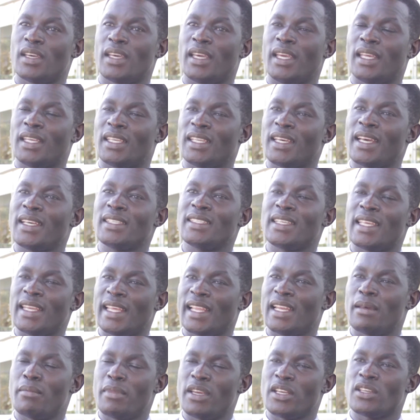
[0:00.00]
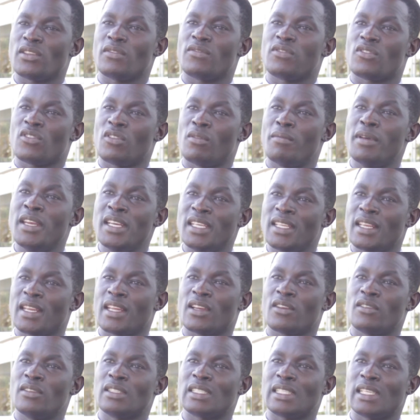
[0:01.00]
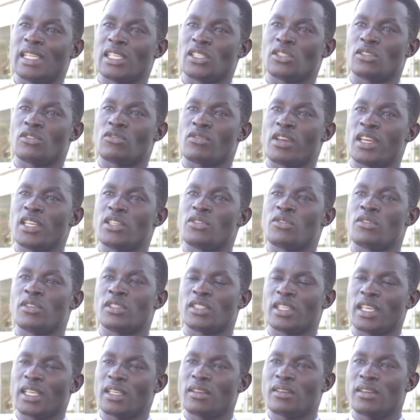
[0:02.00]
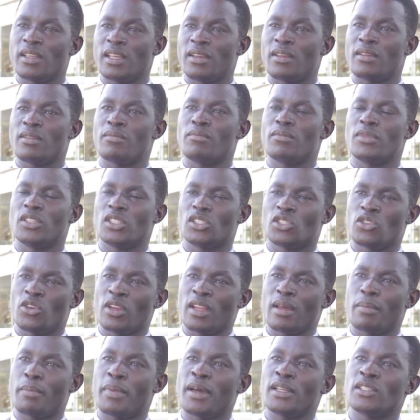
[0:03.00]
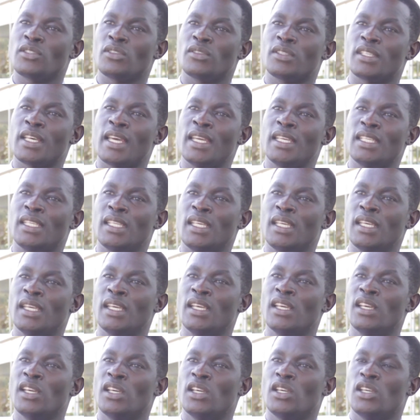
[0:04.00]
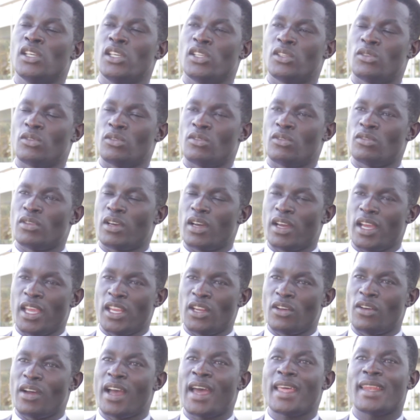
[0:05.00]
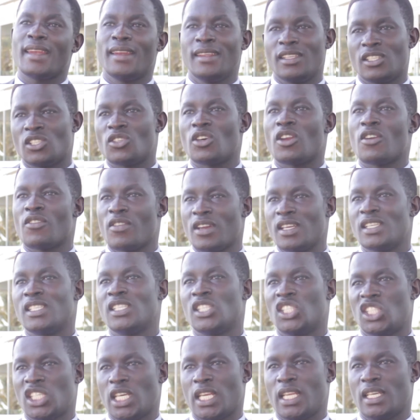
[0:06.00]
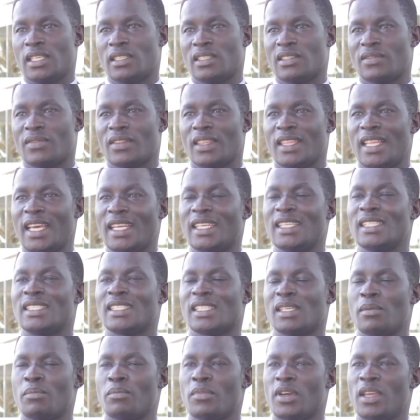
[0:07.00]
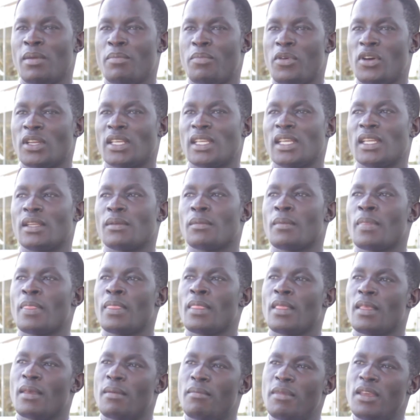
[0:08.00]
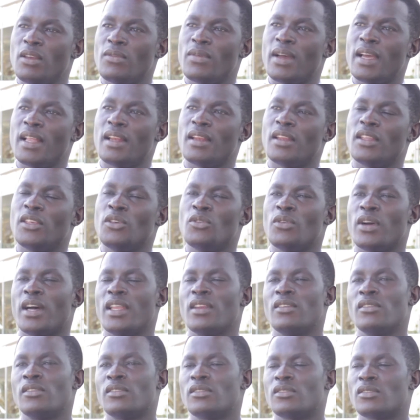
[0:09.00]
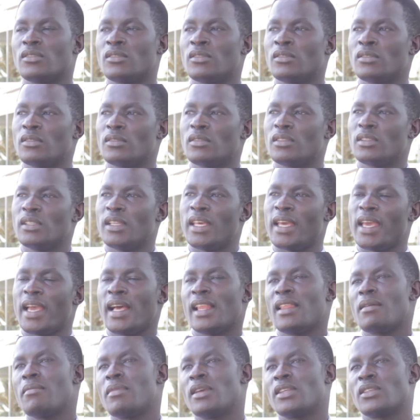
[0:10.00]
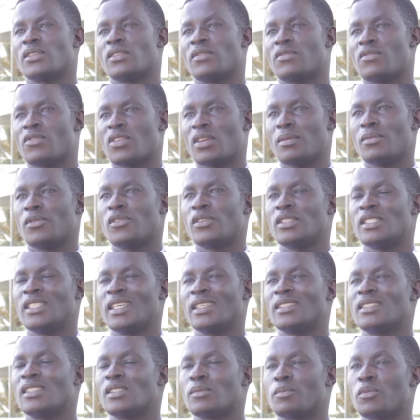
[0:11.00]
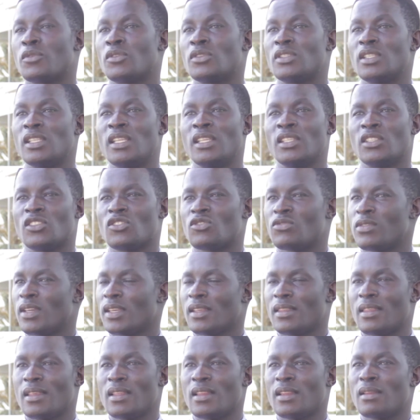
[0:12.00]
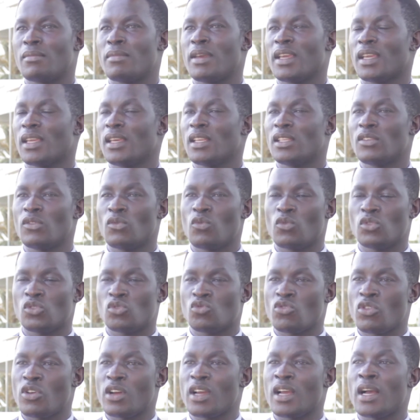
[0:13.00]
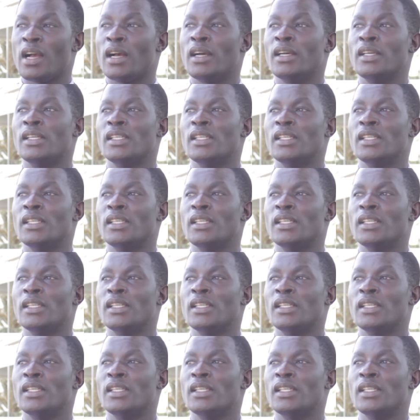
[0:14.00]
It has an element of community reconciliation, trying to resettle the torn apart society, to at least tolerate each other. That is important. Meanwhile, you and also the element of criminal justice proceedings, strengthen it, make it stronger,